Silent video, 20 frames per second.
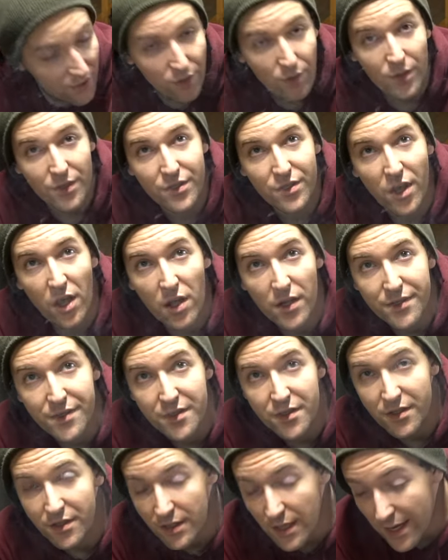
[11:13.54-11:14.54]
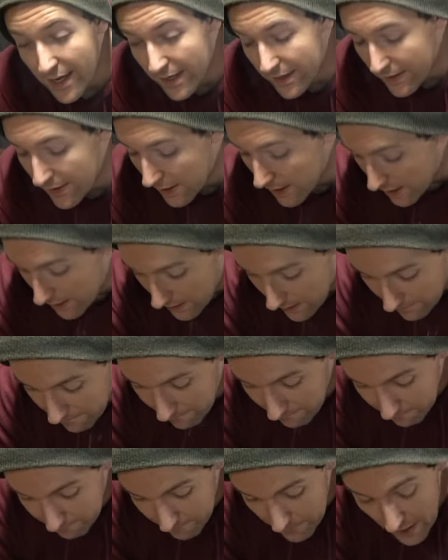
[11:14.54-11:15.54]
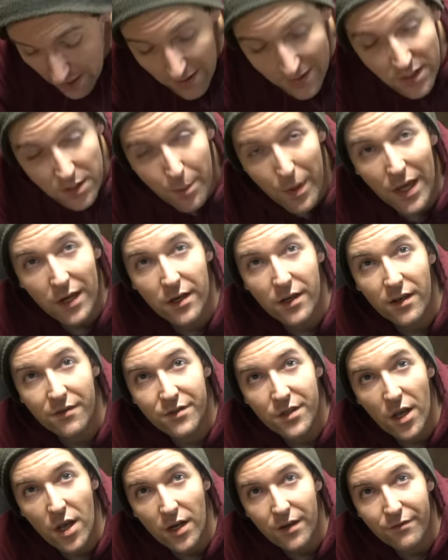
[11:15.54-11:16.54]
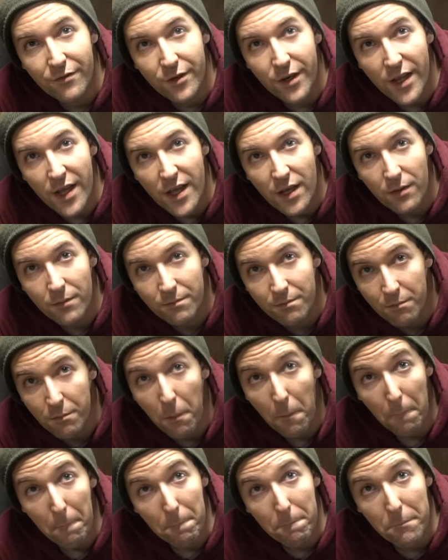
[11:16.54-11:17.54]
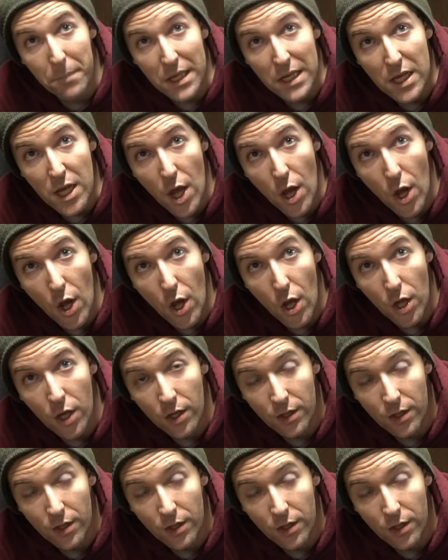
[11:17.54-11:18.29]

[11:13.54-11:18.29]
the results, and uh, yeah, it's about enough talking for now. See y'all.